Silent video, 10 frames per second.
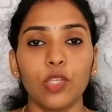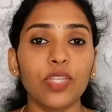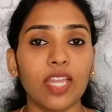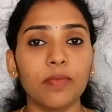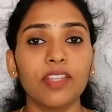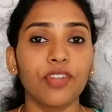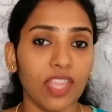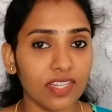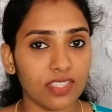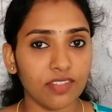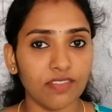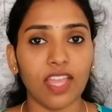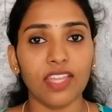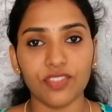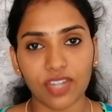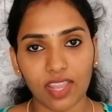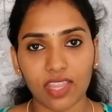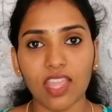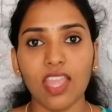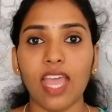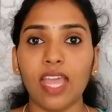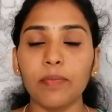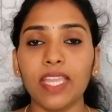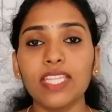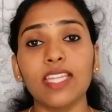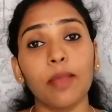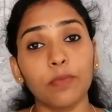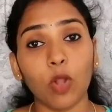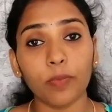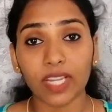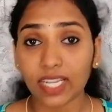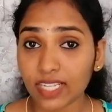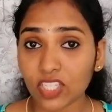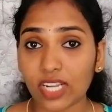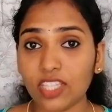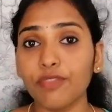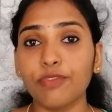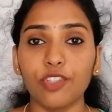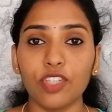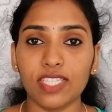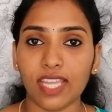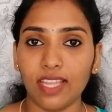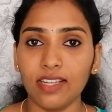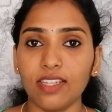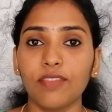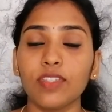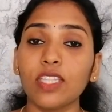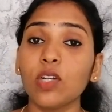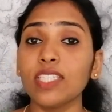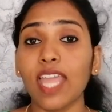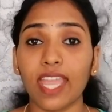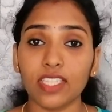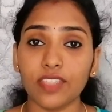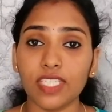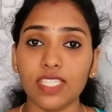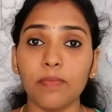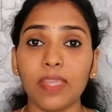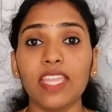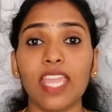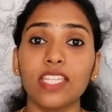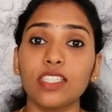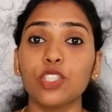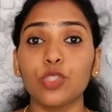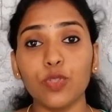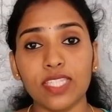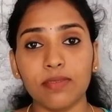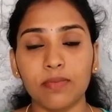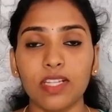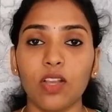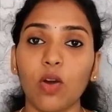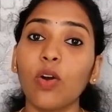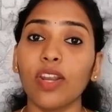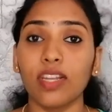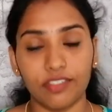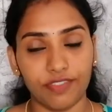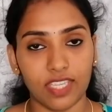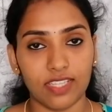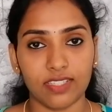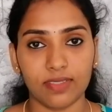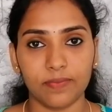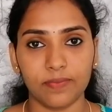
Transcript: You can be creative and try and make it appropriately challenging for your child without the activity being either too simple or difficult.